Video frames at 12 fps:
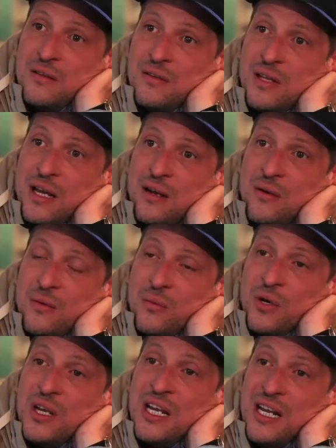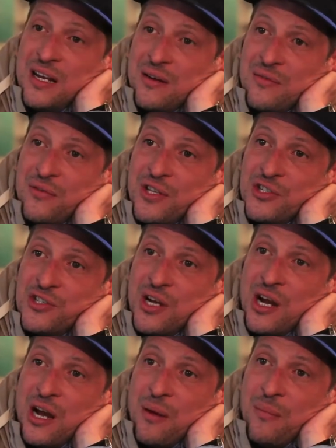that were needed for the
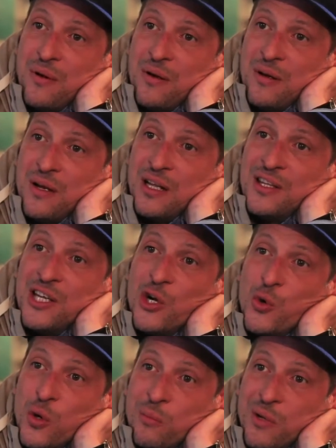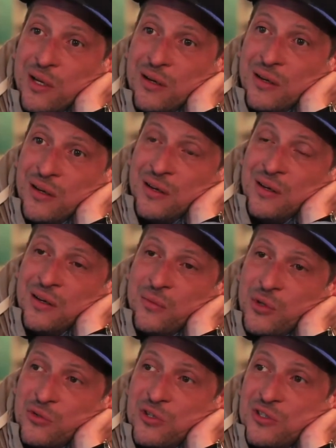job and the equipment,
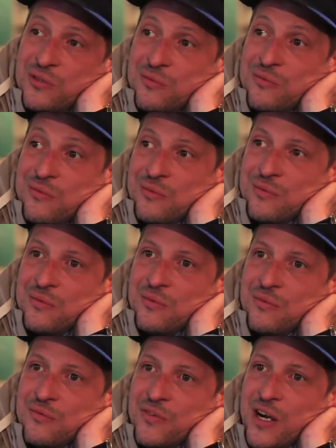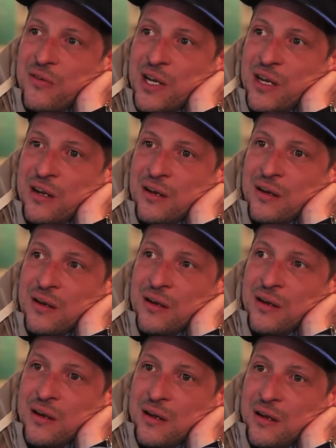which was very
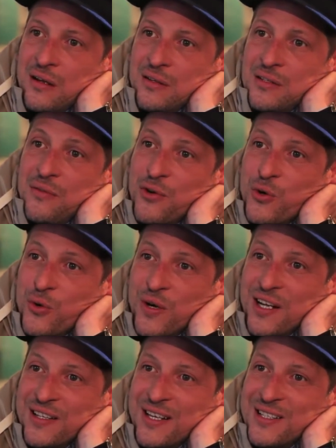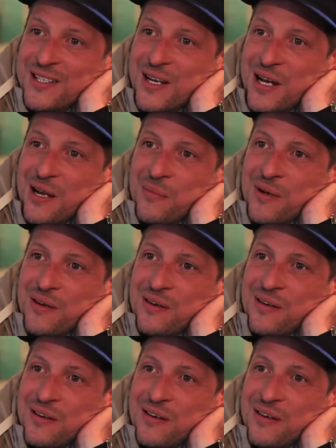difficult at that time
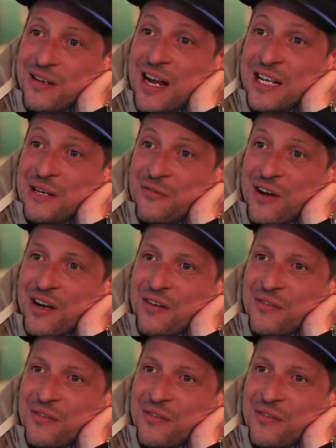in '95.